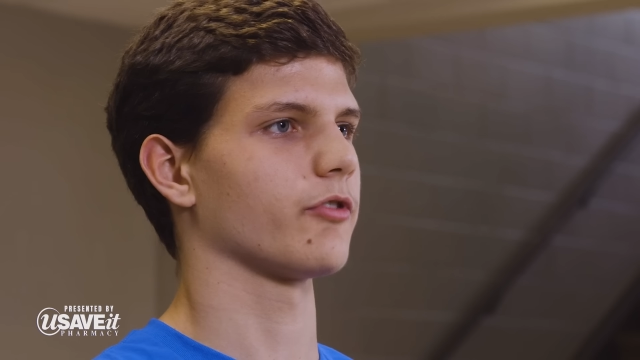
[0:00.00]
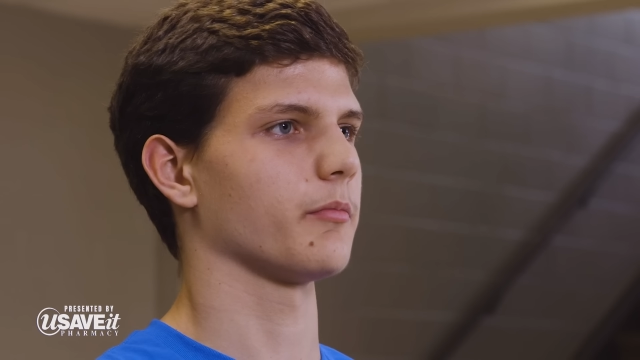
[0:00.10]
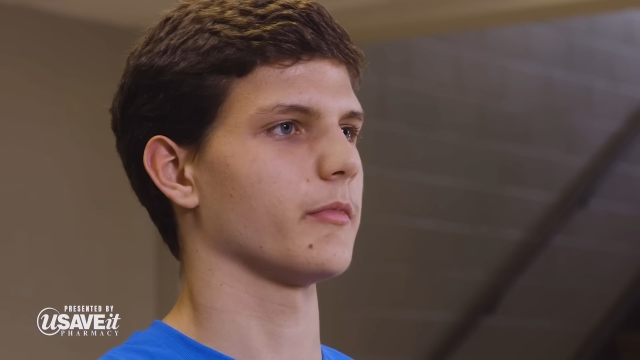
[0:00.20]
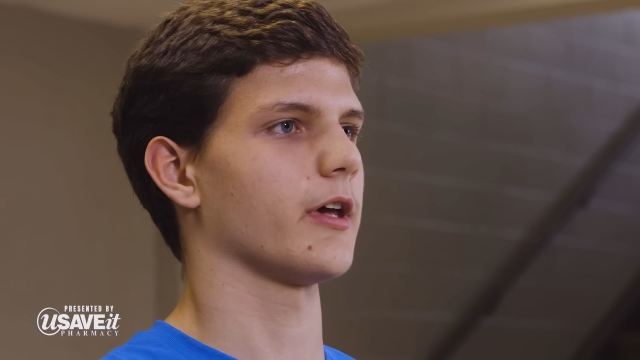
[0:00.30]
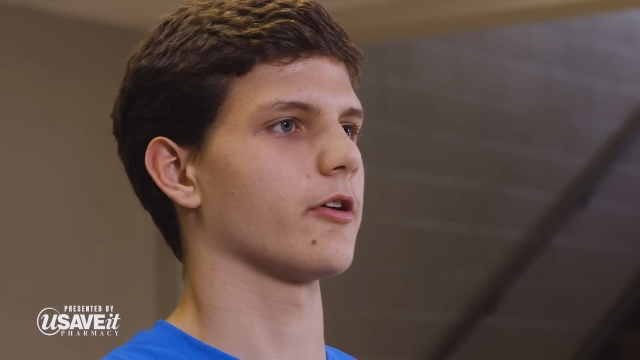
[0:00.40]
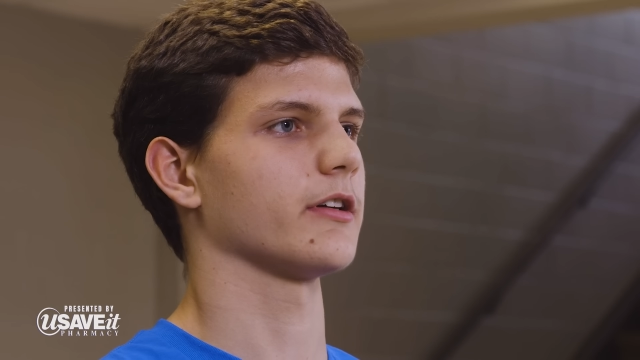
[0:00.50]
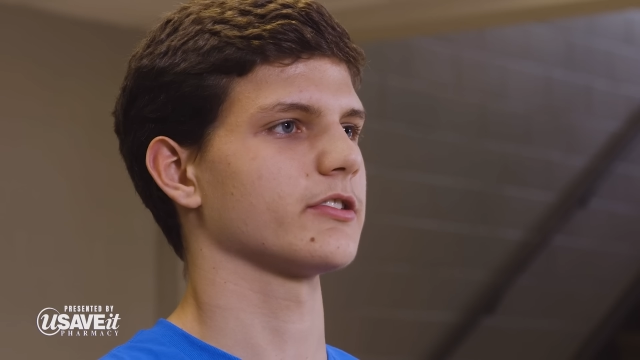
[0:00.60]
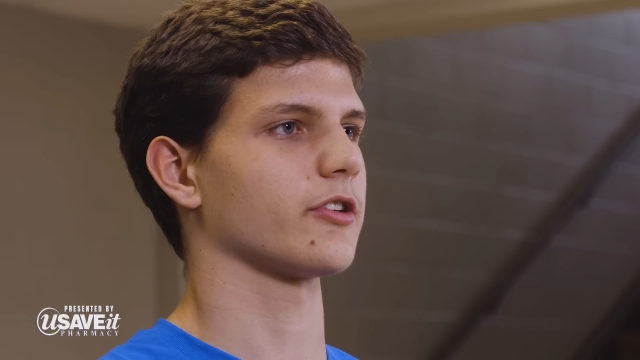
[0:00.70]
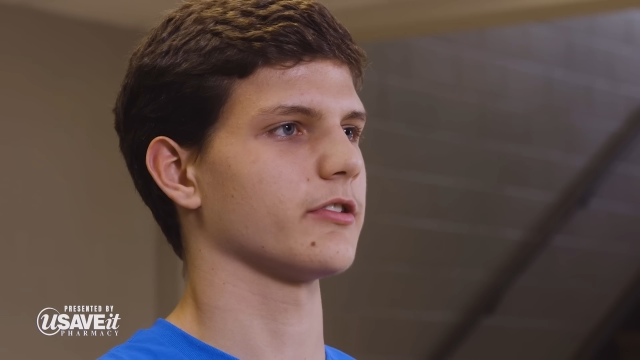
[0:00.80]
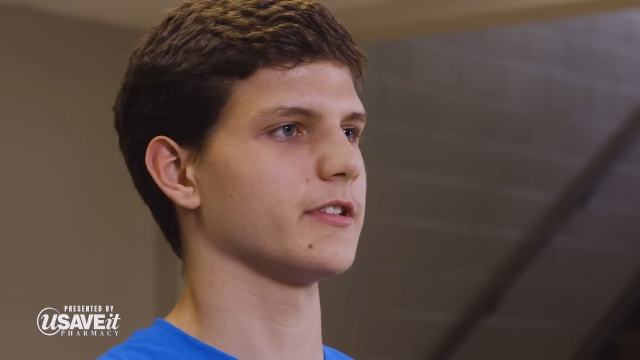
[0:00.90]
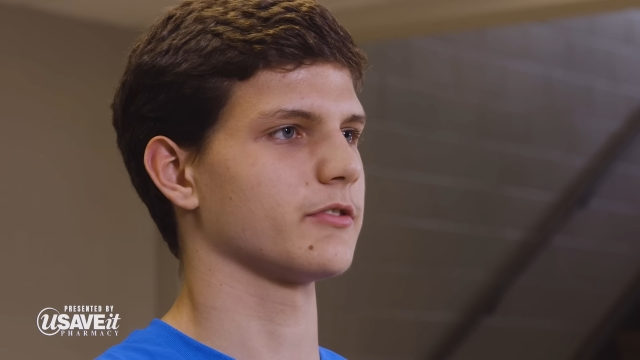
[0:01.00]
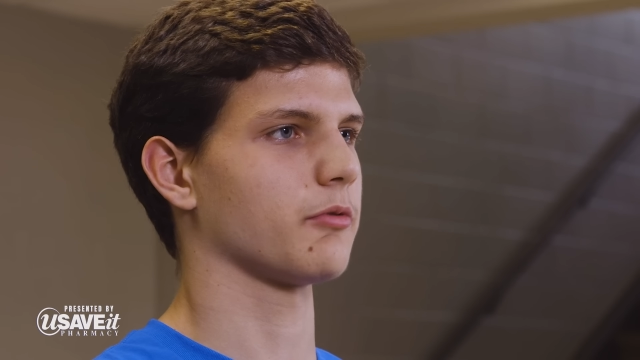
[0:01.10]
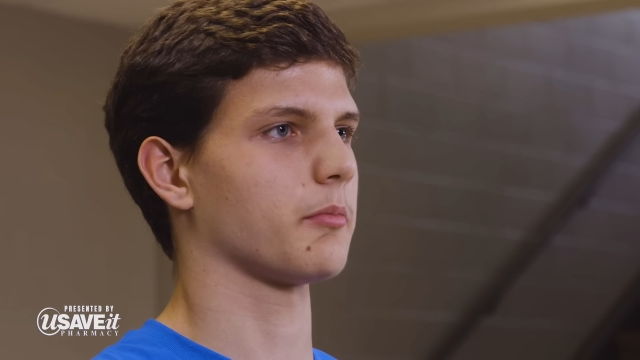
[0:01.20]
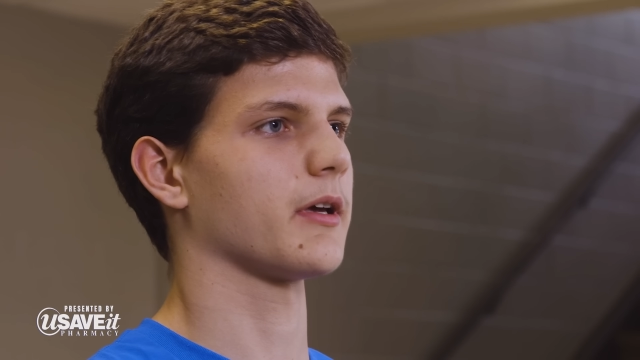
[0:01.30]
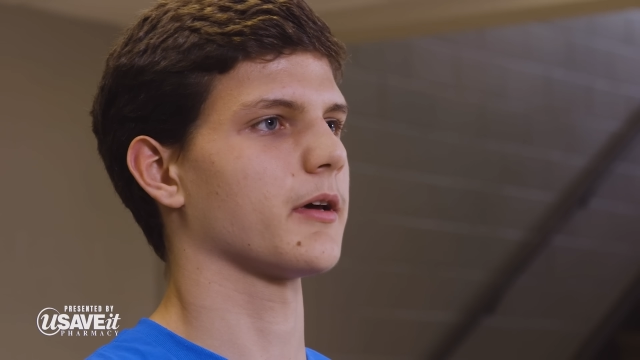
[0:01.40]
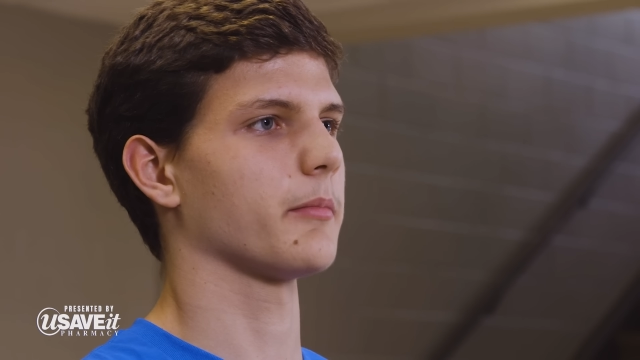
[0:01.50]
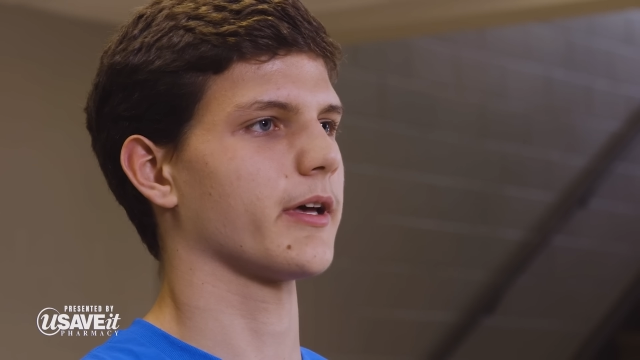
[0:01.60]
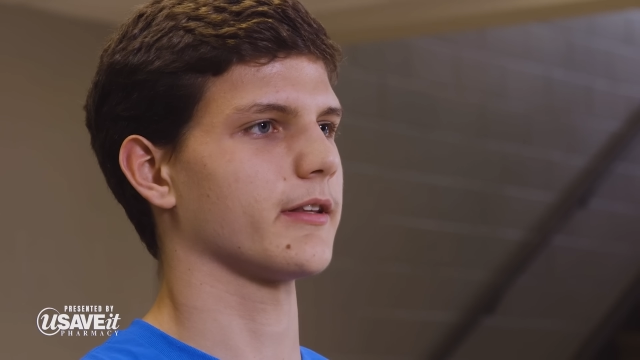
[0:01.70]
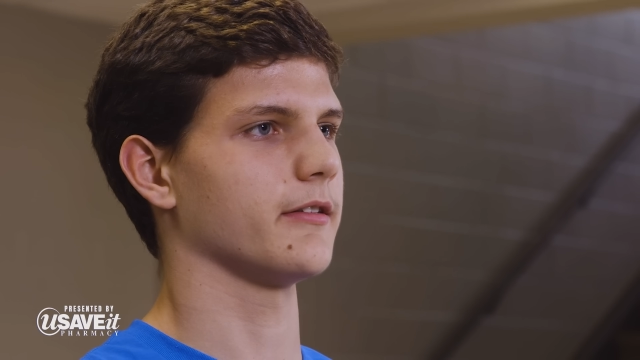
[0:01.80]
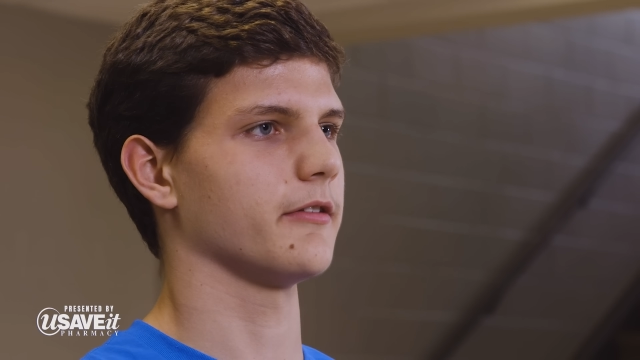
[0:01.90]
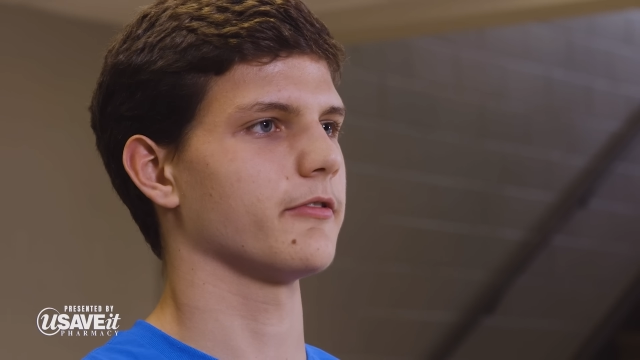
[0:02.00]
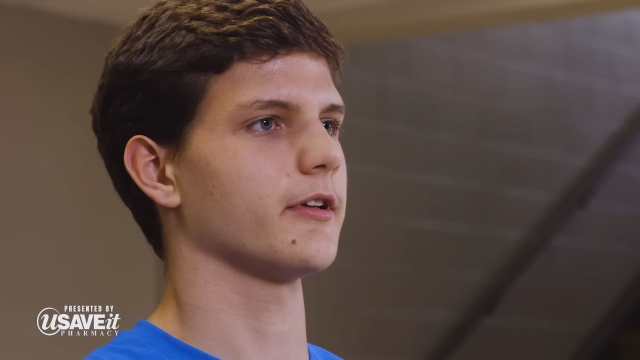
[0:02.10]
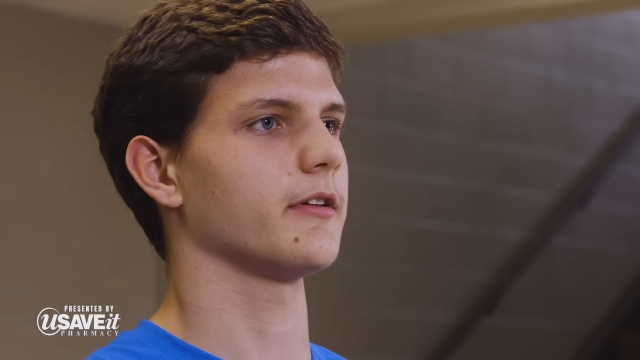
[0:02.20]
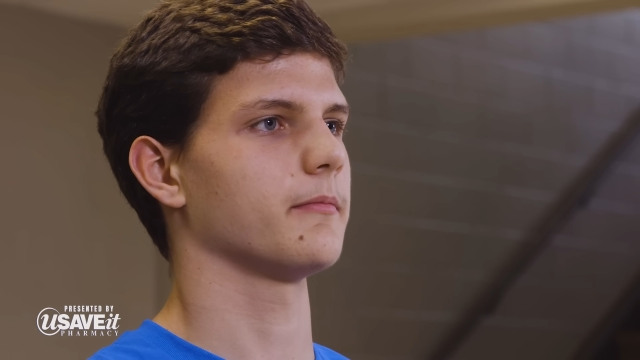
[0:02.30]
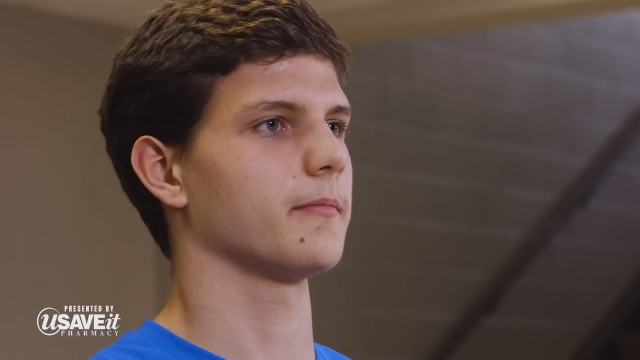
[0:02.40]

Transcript: from there, I started swimming competitively.